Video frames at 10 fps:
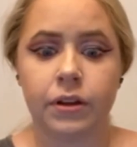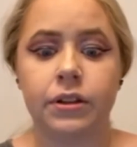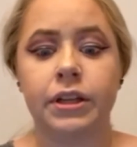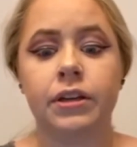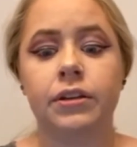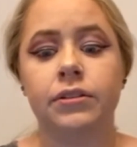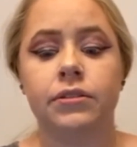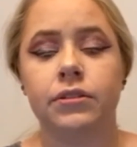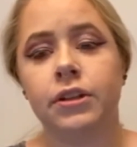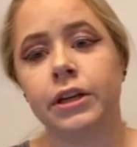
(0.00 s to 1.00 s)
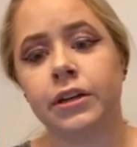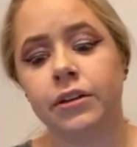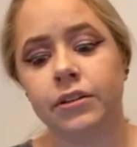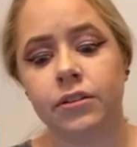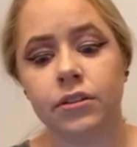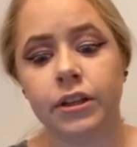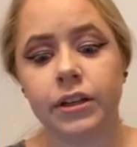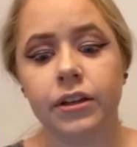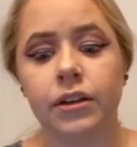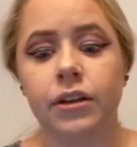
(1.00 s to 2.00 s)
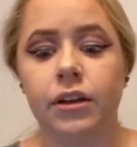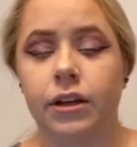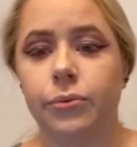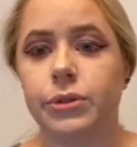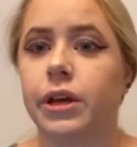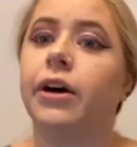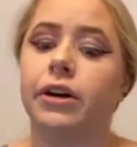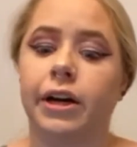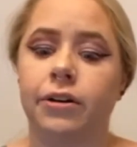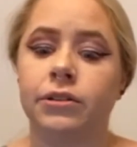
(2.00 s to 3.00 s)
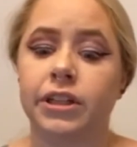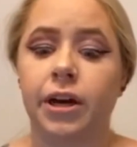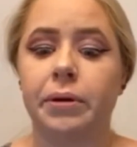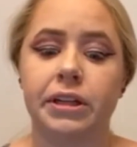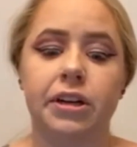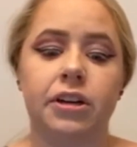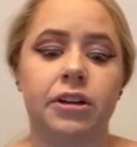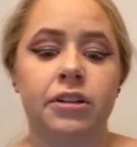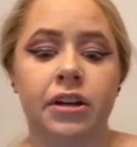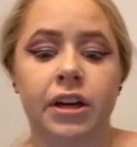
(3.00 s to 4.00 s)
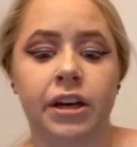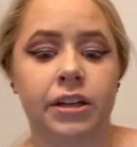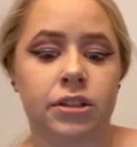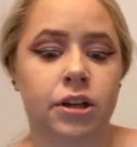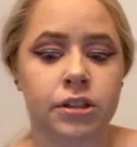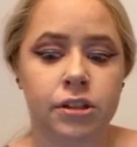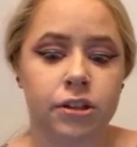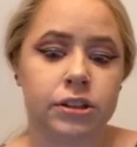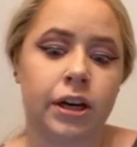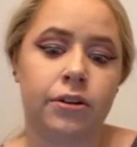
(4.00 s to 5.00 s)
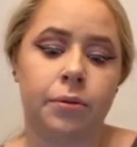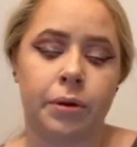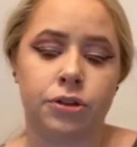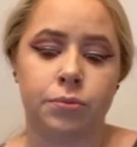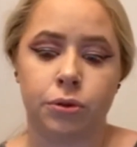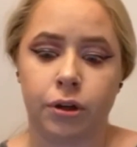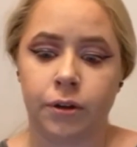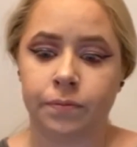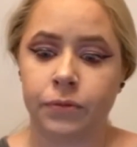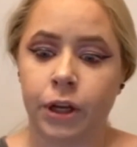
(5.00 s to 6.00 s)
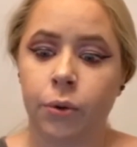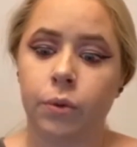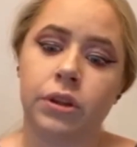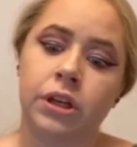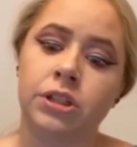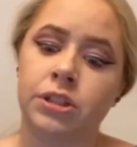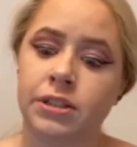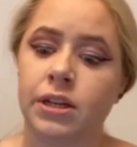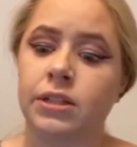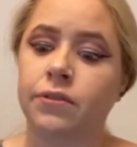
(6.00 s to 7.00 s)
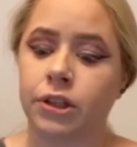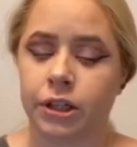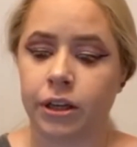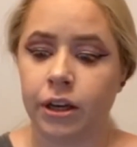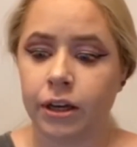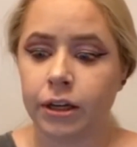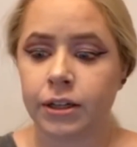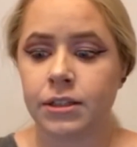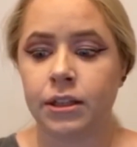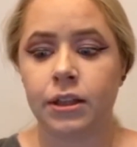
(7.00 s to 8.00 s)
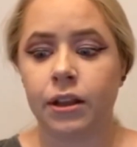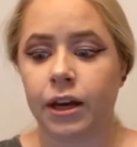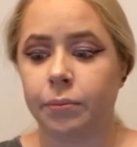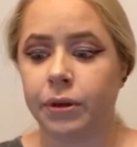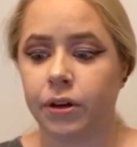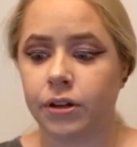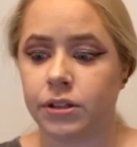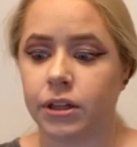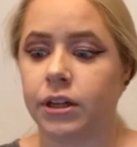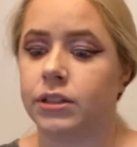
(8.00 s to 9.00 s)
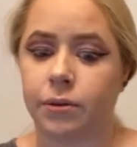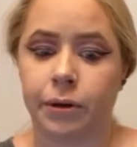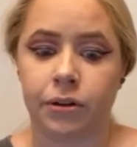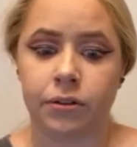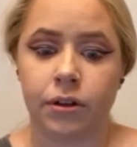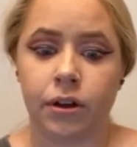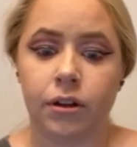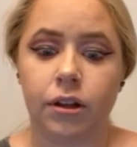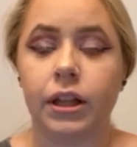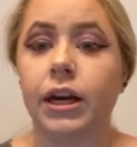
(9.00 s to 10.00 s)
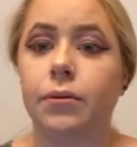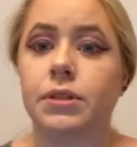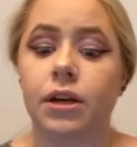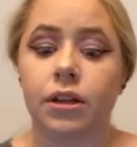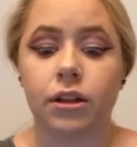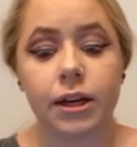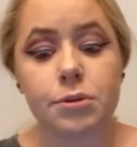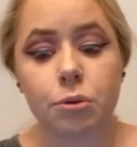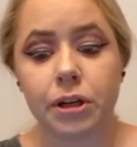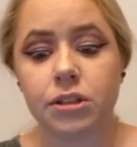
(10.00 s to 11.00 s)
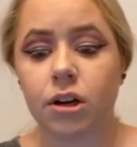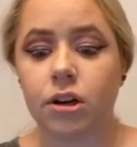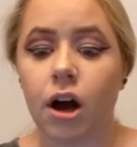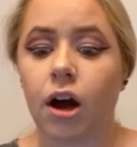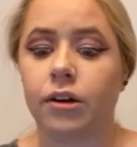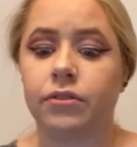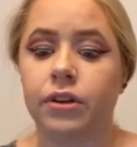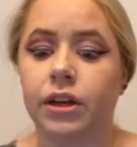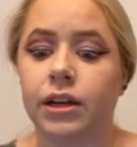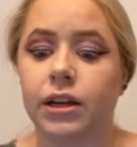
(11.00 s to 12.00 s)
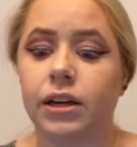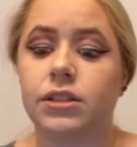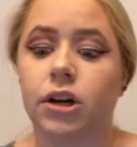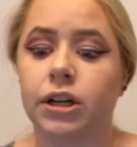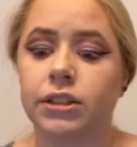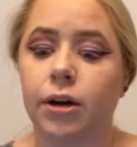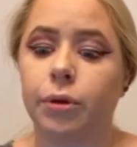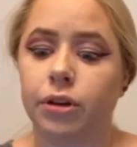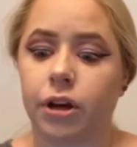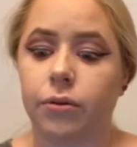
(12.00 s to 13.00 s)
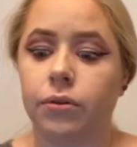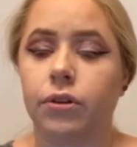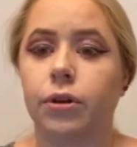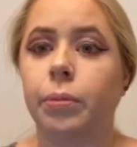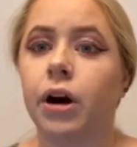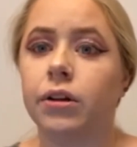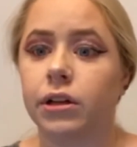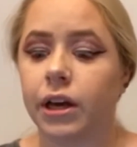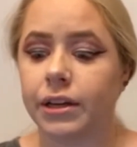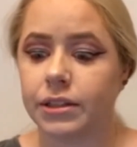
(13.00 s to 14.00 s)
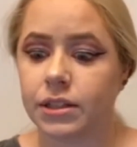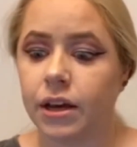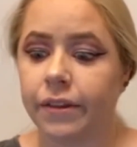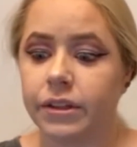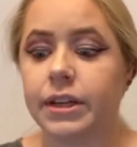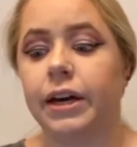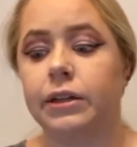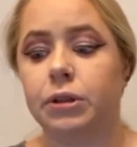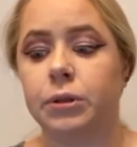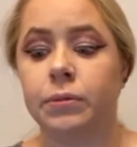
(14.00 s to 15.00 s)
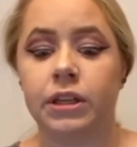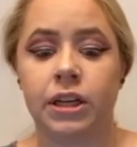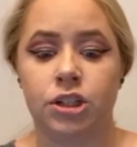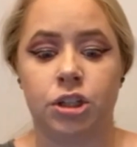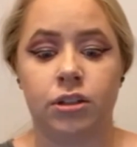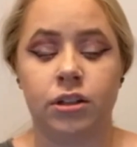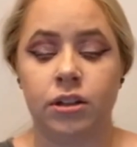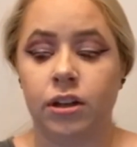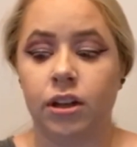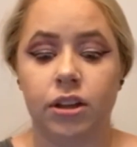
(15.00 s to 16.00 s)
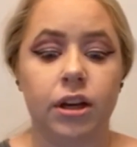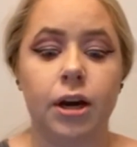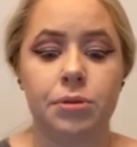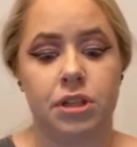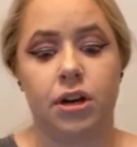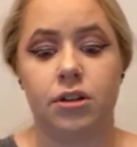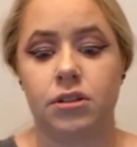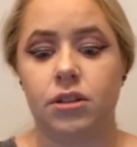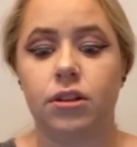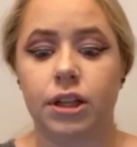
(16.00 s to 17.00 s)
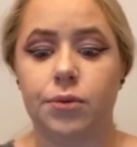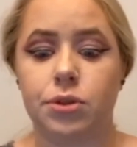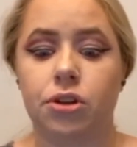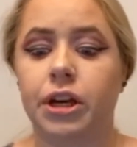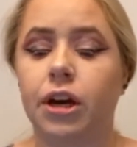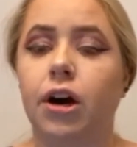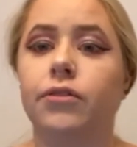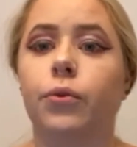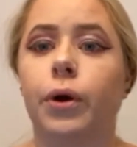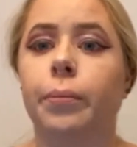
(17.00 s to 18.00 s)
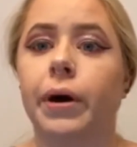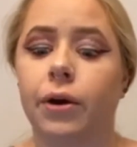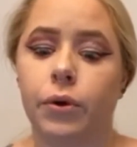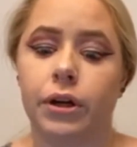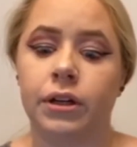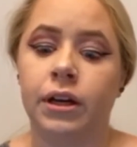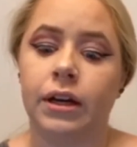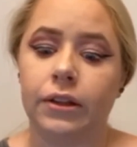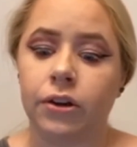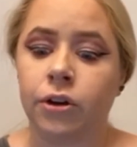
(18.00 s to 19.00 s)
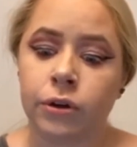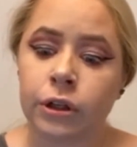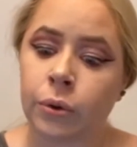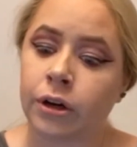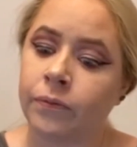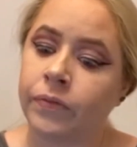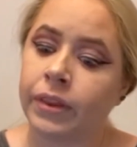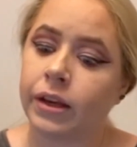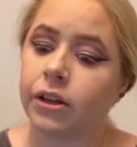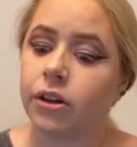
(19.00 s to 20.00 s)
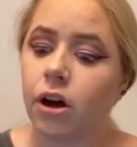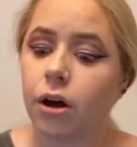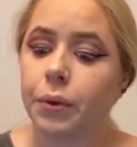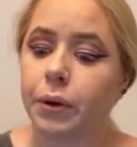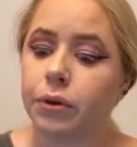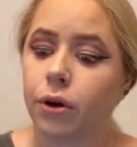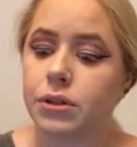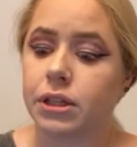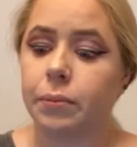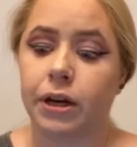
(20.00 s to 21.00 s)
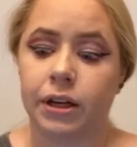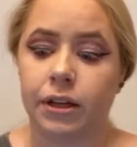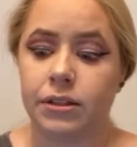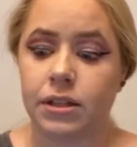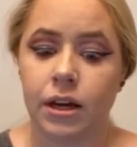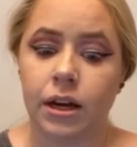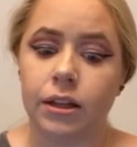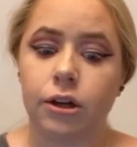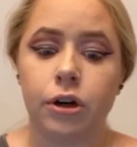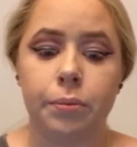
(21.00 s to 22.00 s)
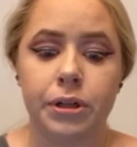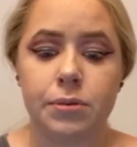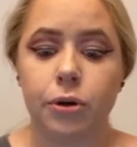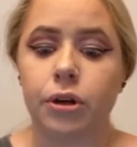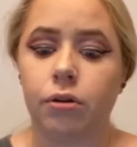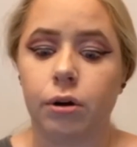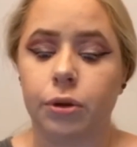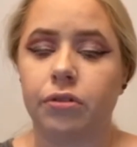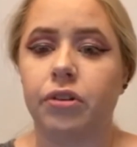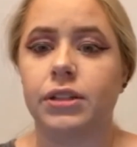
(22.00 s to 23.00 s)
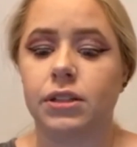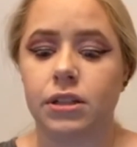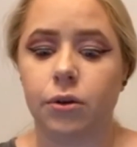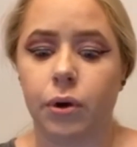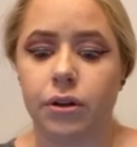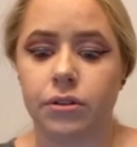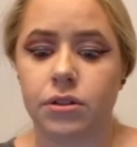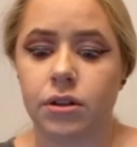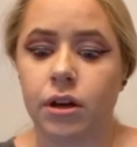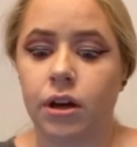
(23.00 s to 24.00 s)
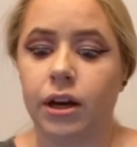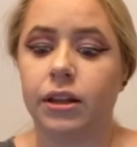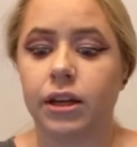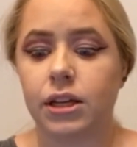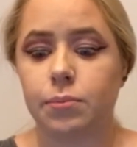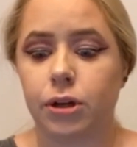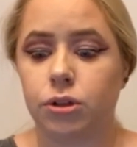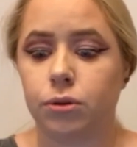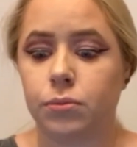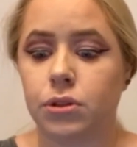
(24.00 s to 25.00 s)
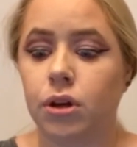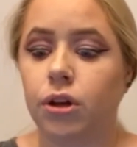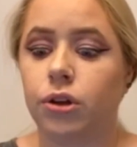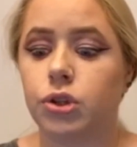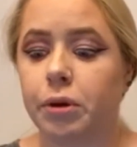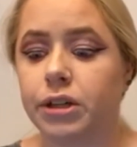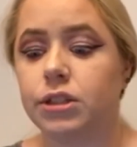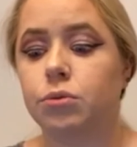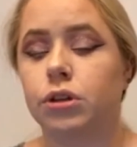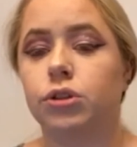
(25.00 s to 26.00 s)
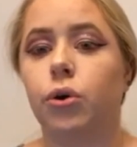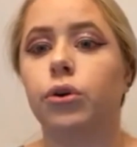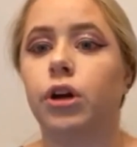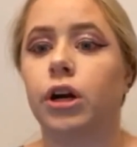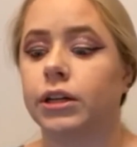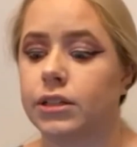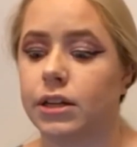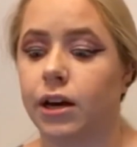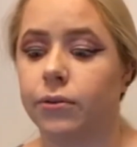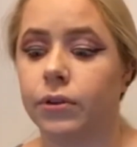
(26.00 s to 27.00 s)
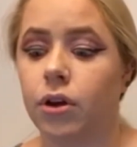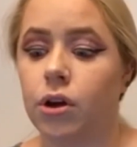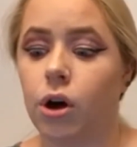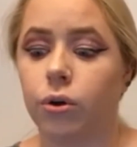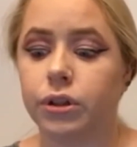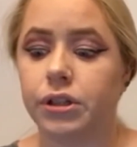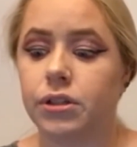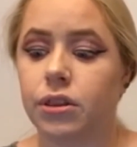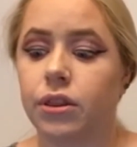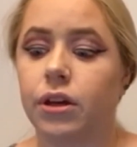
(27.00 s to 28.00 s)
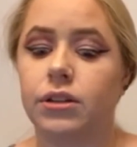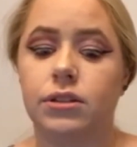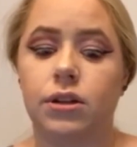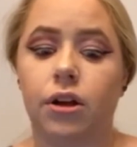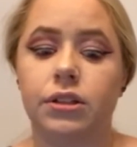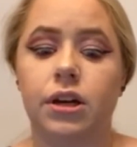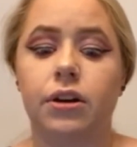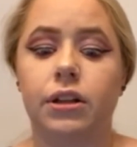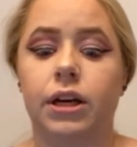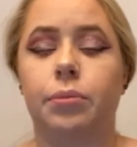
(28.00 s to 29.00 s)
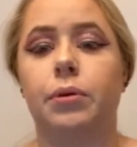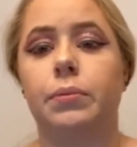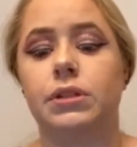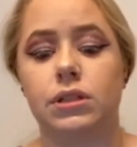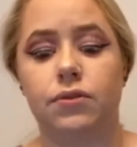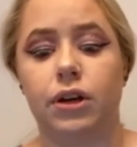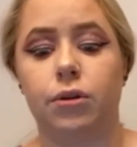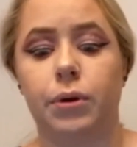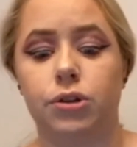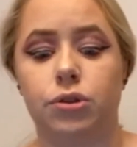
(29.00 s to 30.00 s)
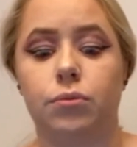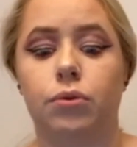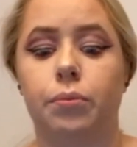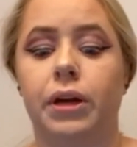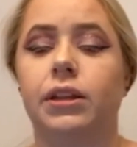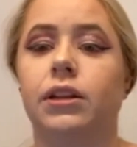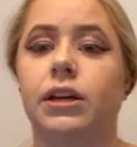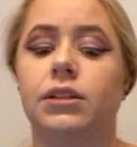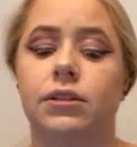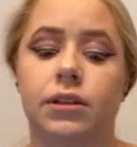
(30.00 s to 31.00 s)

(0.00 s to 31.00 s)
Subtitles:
Click, click, click. It was louder now, coming nearer. He turned and looked out the bedroom door. With each successive click, he could see the light beyond getting dimmer. The lamps were being turned off. It had started down below, the parlor lights, the dining room, the kitchen. Then upstairs, the lamps clicking off one by one in their own accord. In the hallway with ghostly mannequins, in the creepy smoking room with the faces in the walls. In the guest bedrooms, those spaces were in total darkness now. Only the solitary lamp in Mrs. Vale's bedroom remained lit.